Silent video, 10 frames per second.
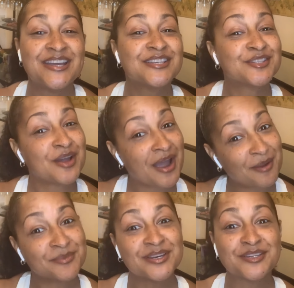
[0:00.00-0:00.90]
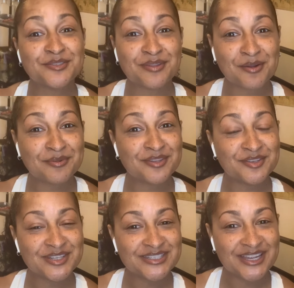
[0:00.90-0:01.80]
So I'm gonna do that with you
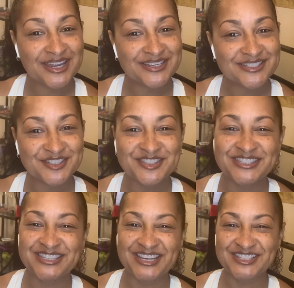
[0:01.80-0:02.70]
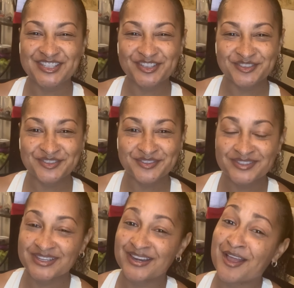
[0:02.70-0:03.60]
today. So stay tuned
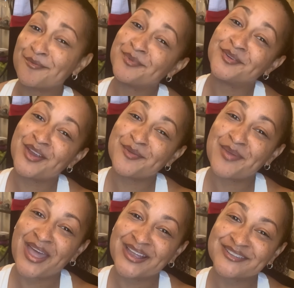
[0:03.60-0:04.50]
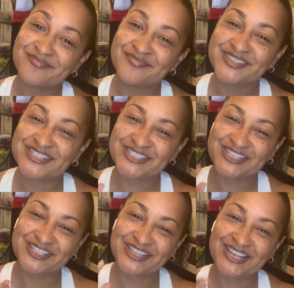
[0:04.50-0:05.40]
and I'll be right back. See
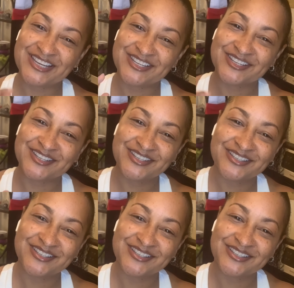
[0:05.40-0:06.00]
you later.